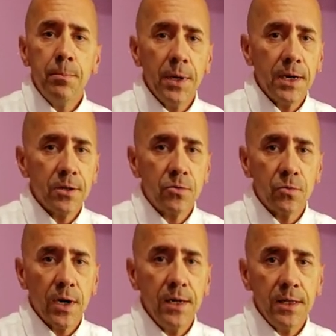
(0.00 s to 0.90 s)
but it
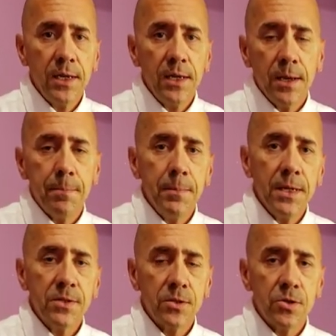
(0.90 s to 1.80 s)
greatly
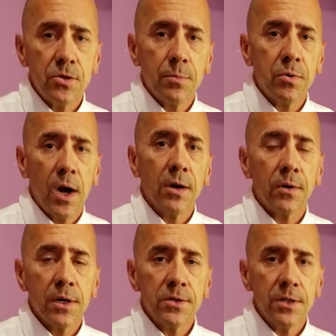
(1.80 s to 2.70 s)
immenses your
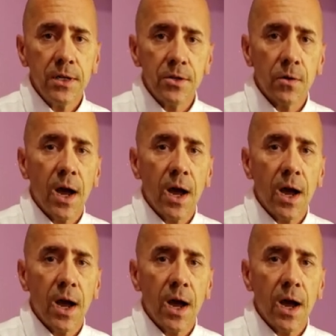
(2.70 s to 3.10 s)
progress and your